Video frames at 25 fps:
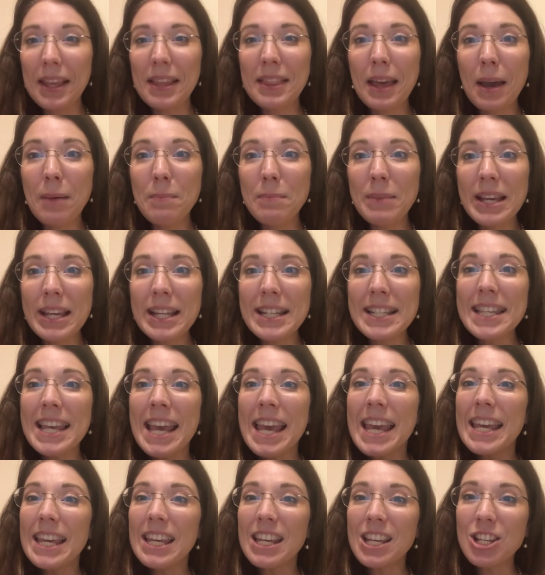That means
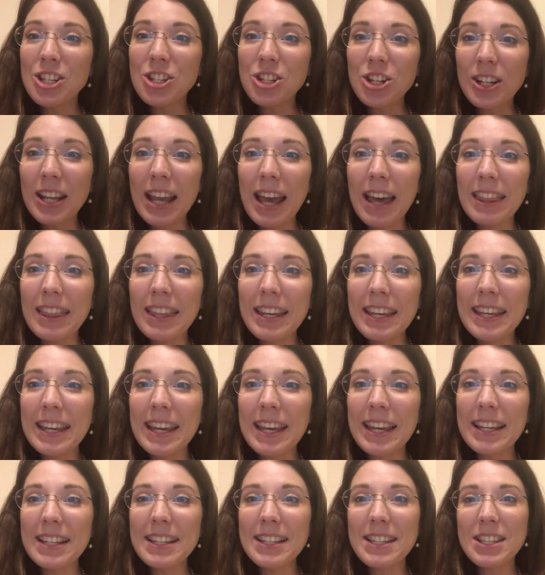Eastern Catholic
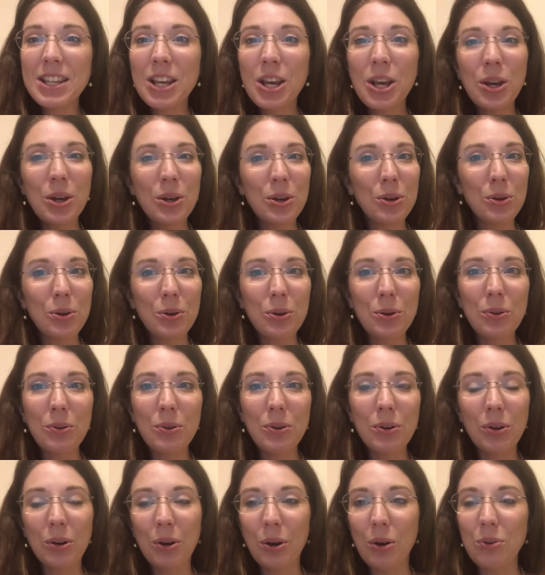kids
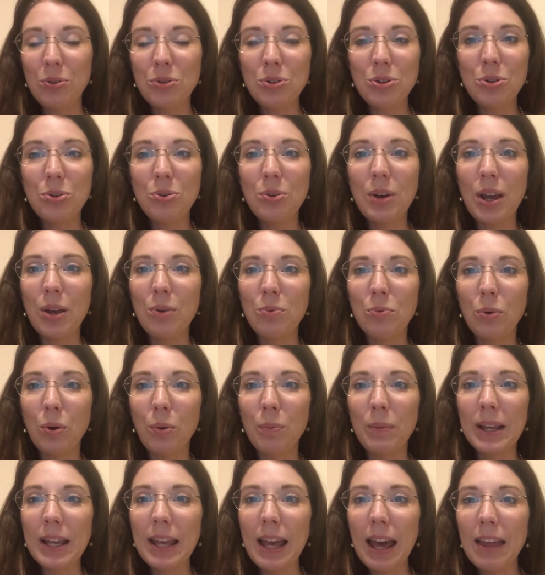who go to a
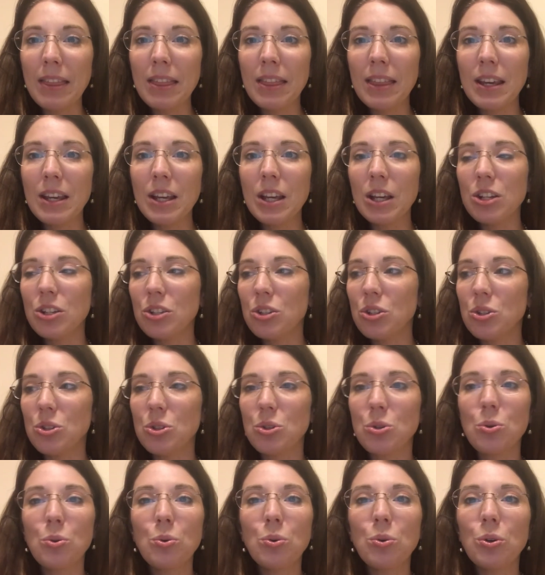Roman Catholic
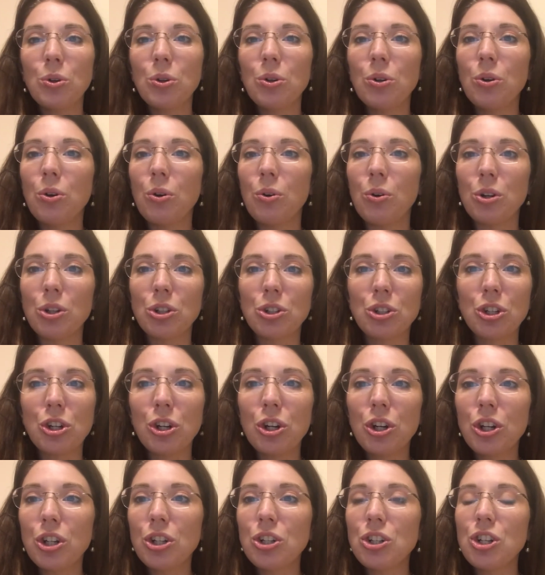school or
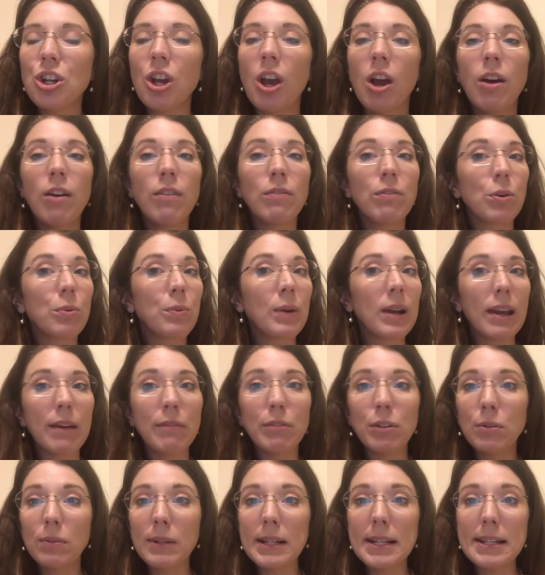church for
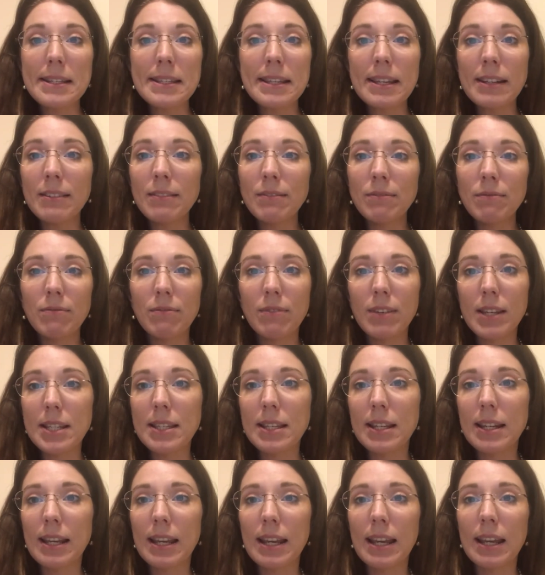whatever reason,
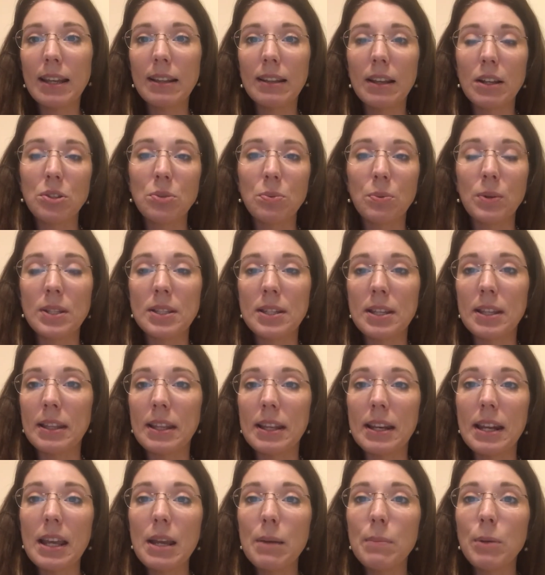visiting, that's what's in
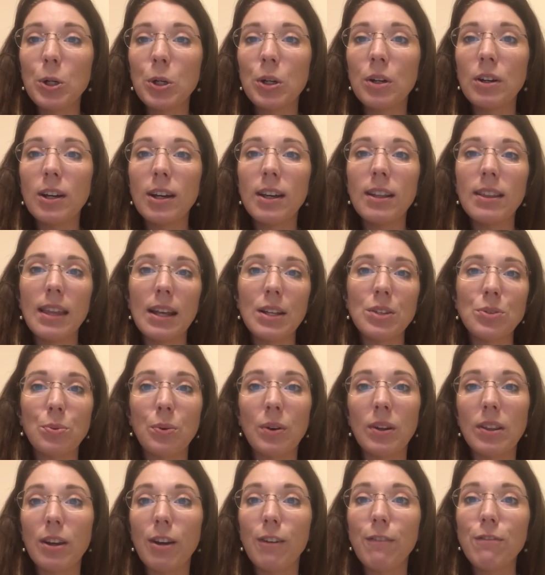the neighborhood, that's
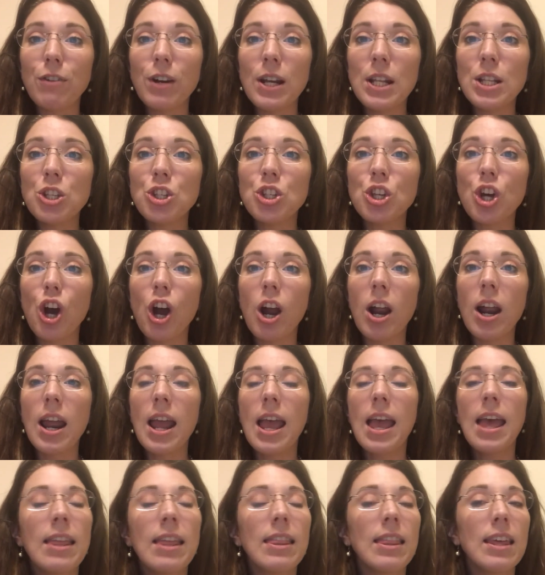where their friends are,
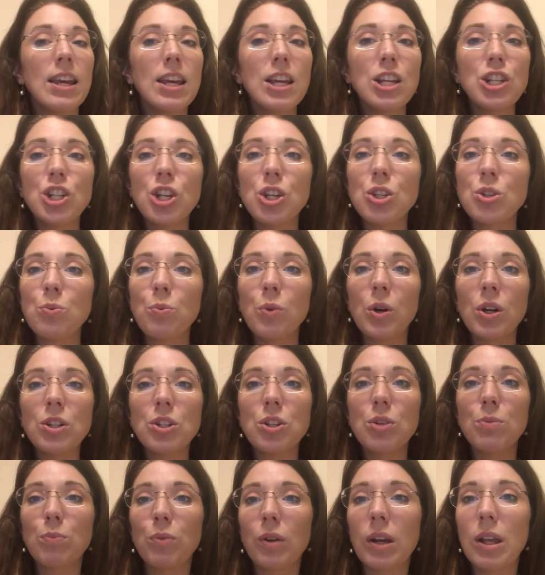they just want
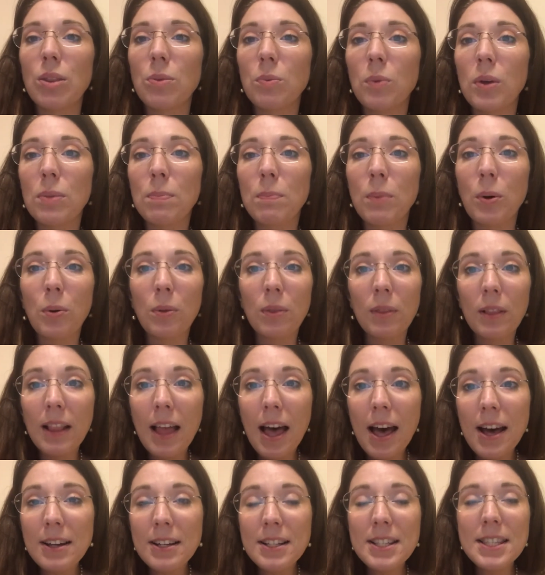to breathe with both
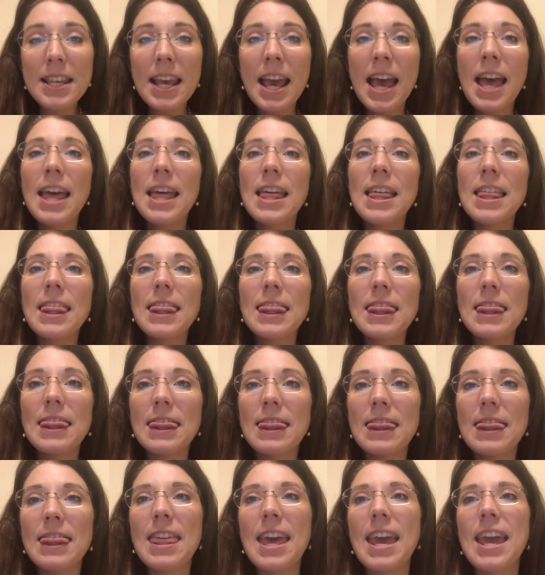lungs,
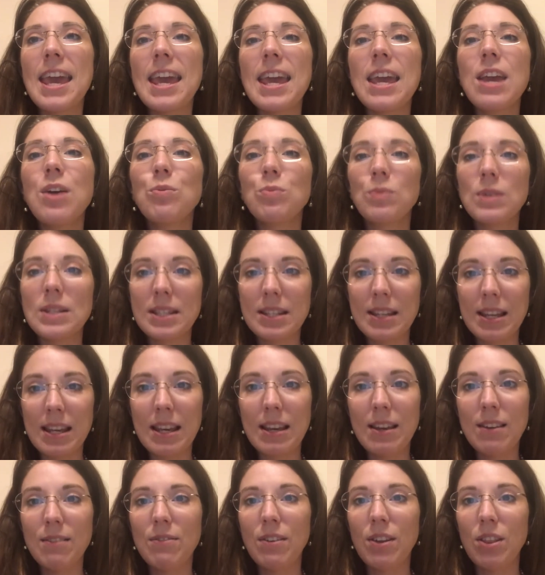they
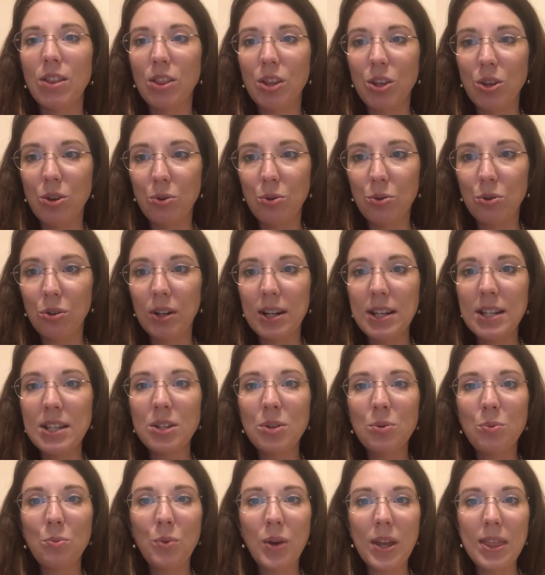receive the
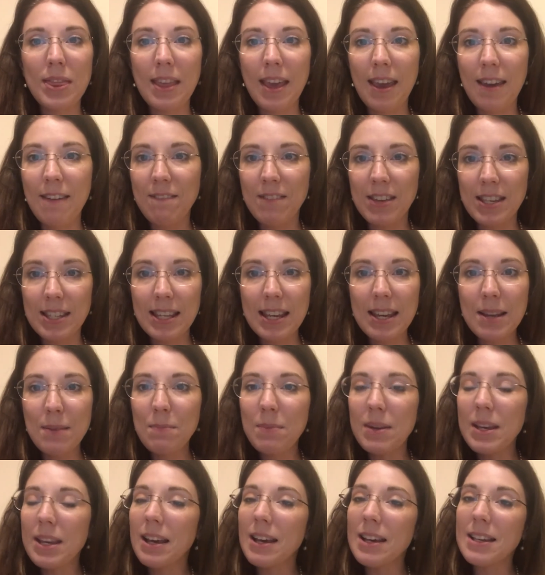Eucharist when they visit
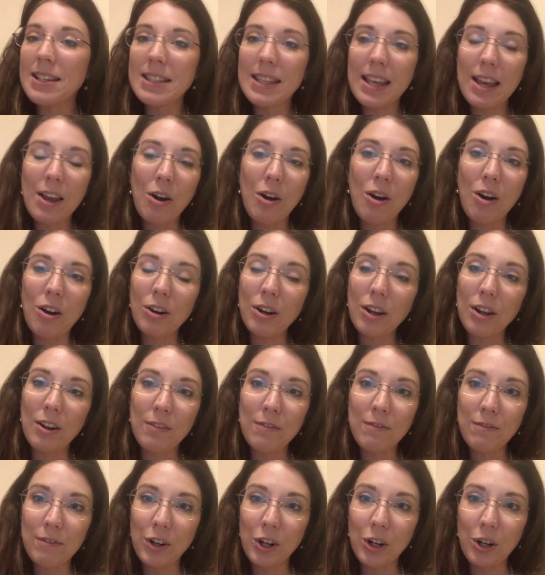because they are
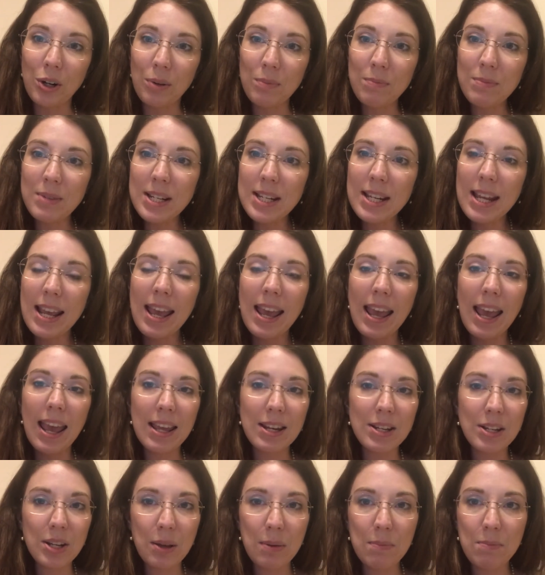confirmed
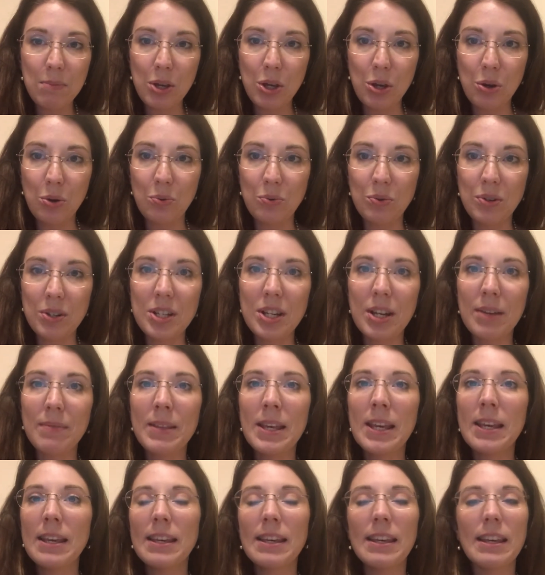and communed,
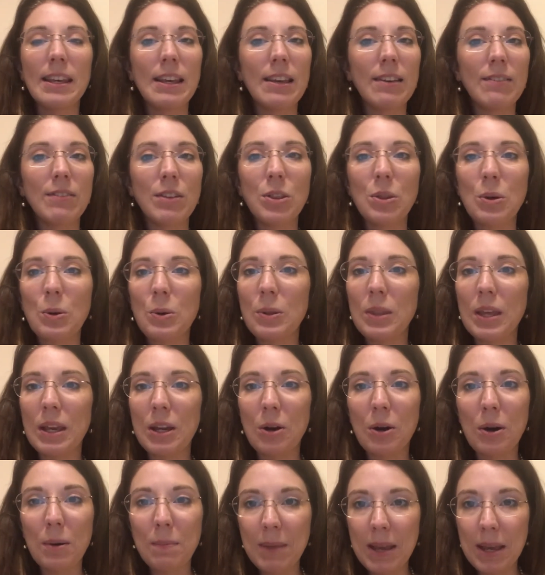even though they
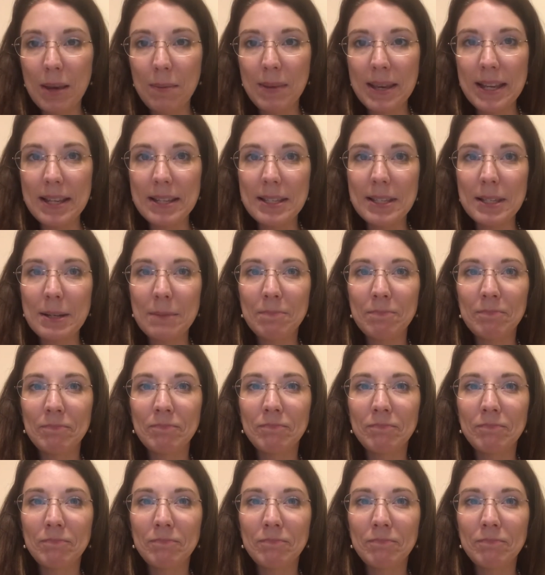are babies.